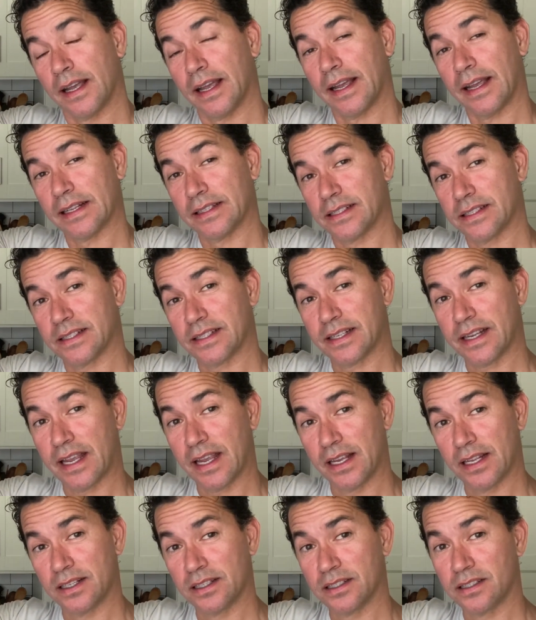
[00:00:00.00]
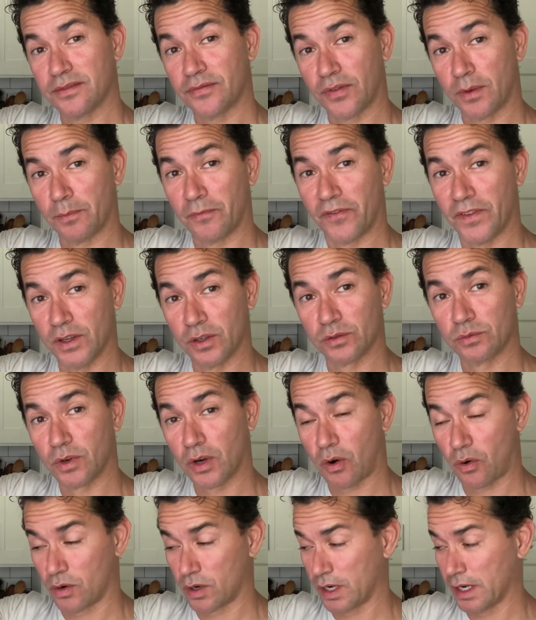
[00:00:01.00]
It's skins from Field
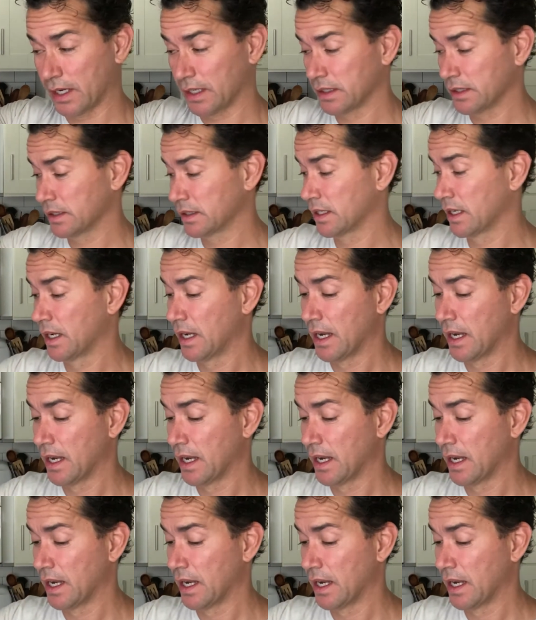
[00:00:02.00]
Recordings.